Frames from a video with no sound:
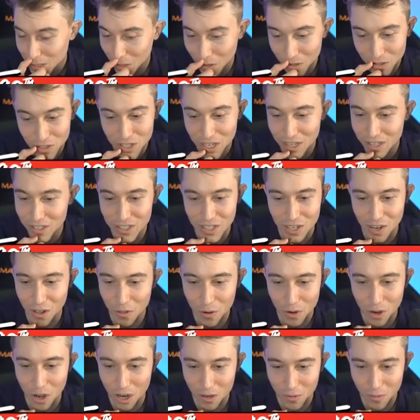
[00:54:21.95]
Don't say this is
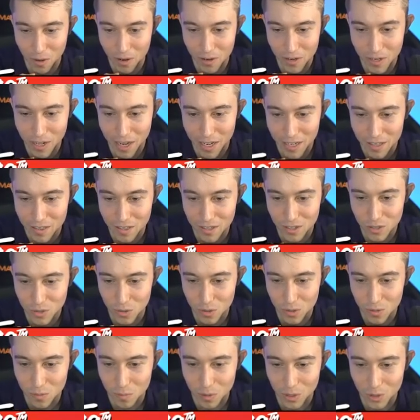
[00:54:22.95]
another Hog Rider deck.
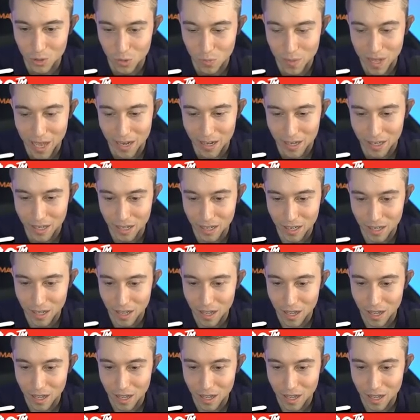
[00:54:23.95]
This would be traumatic.